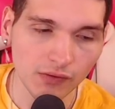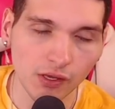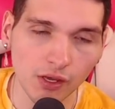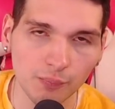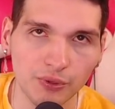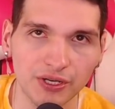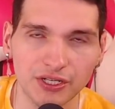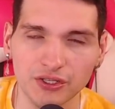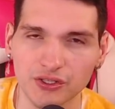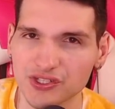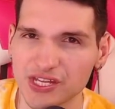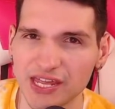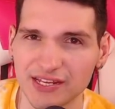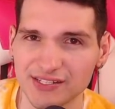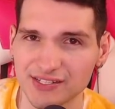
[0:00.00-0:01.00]
Britney, you're
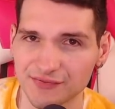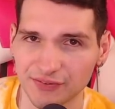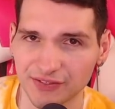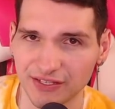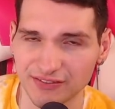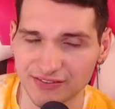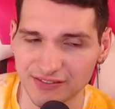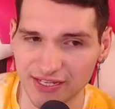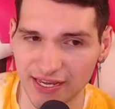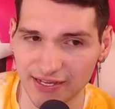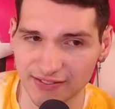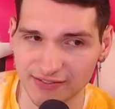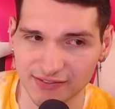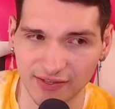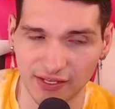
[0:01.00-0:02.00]
saying different things in
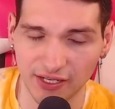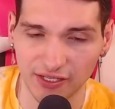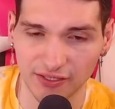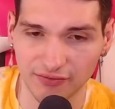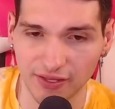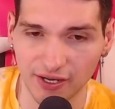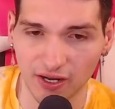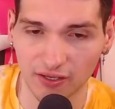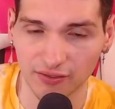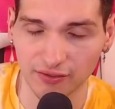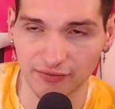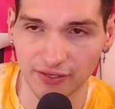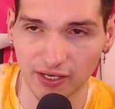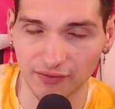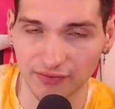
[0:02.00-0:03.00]
text than on
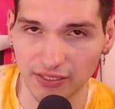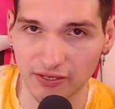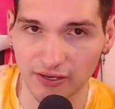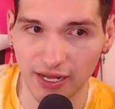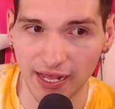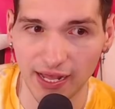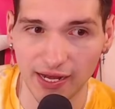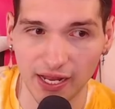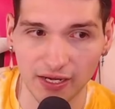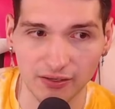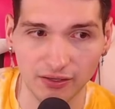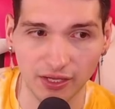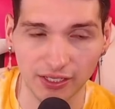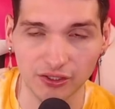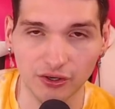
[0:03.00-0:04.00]
the internet, and
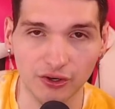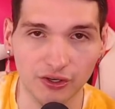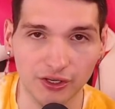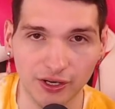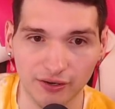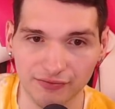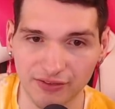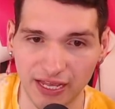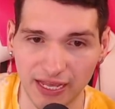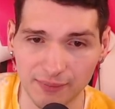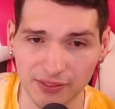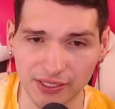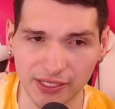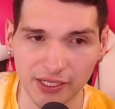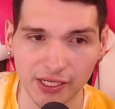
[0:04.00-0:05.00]
like you're hurting our
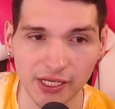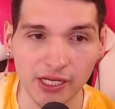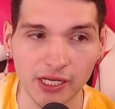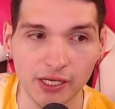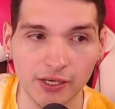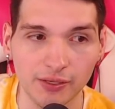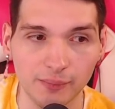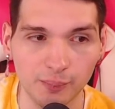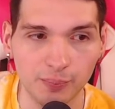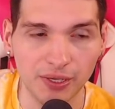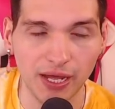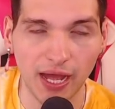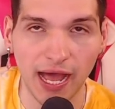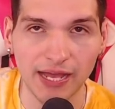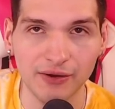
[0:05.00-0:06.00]
family.
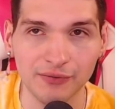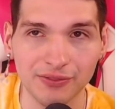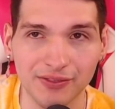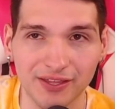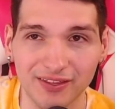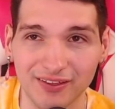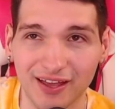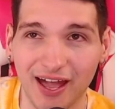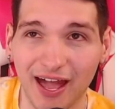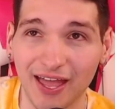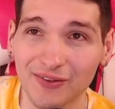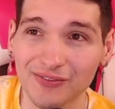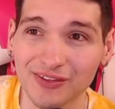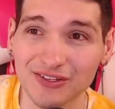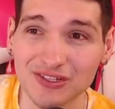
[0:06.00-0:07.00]
But I don't
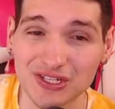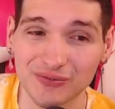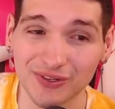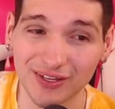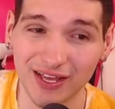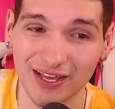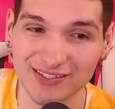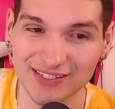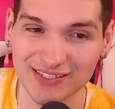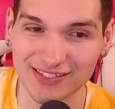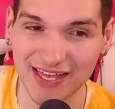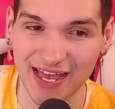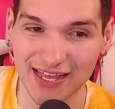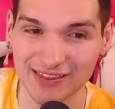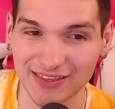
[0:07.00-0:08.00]
think she realizes
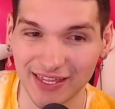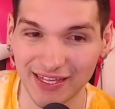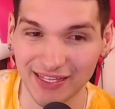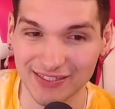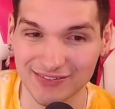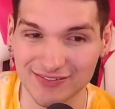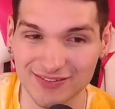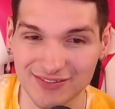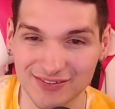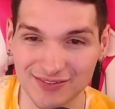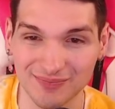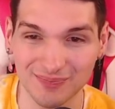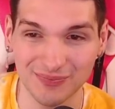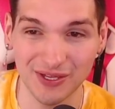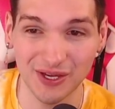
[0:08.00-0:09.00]
that, like,
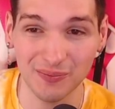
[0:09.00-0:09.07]
they're